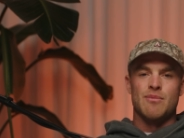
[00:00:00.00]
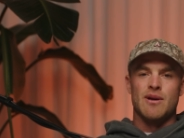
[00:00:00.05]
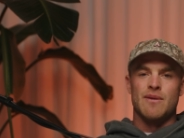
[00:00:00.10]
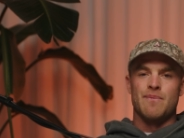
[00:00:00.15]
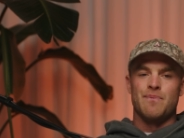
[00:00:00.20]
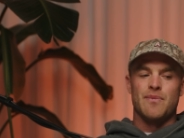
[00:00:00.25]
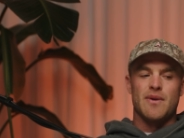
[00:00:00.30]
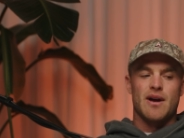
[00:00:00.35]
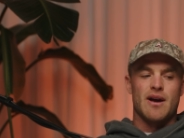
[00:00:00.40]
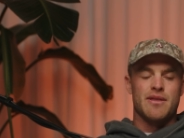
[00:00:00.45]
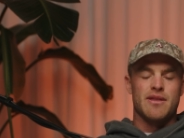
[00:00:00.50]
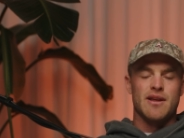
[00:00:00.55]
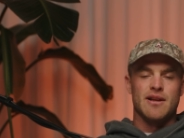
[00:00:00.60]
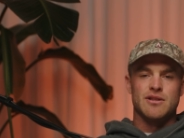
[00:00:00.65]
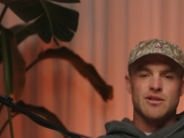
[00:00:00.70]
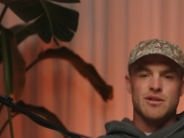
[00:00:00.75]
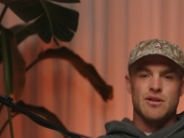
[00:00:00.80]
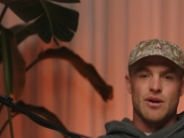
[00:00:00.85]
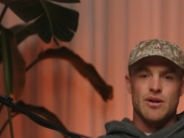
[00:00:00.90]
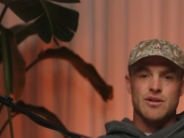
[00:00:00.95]
but I
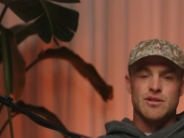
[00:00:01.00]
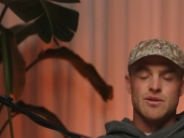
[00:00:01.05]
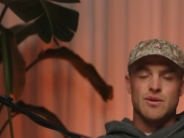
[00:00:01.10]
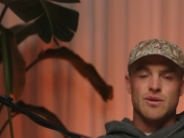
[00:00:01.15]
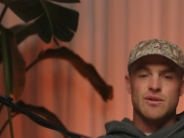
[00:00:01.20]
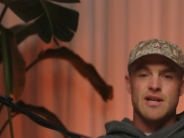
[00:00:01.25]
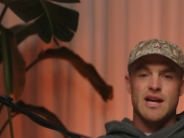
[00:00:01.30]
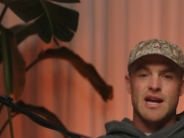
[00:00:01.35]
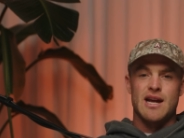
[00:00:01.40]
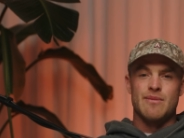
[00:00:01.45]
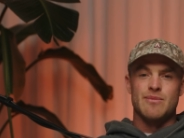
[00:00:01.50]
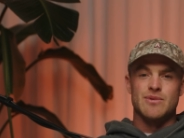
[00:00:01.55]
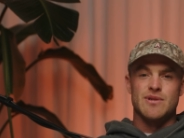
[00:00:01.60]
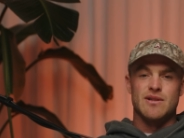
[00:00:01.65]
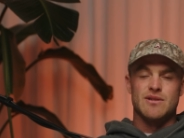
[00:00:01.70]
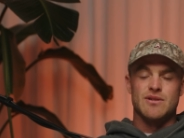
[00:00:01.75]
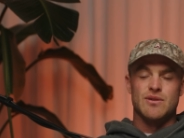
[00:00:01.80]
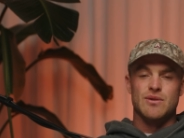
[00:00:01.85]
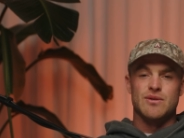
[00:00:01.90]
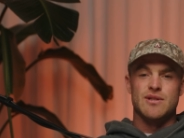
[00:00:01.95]
think those two teams
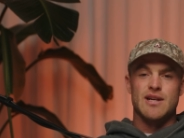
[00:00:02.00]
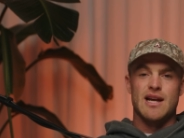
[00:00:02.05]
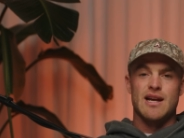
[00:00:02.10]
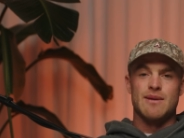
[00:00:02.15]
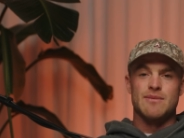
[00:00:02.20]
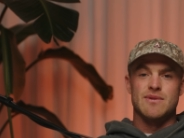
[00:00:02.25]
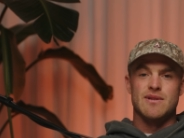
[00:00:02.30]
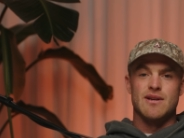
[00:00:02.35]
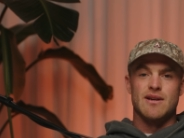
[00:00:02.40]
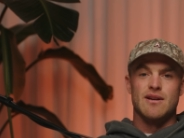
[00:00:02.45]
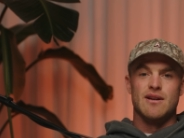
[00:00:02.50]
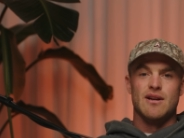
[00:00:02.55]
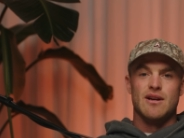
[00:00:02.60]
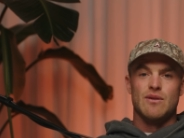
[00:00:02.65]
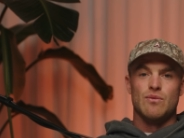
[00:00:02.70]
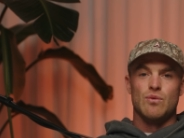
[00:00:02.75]
are two teams that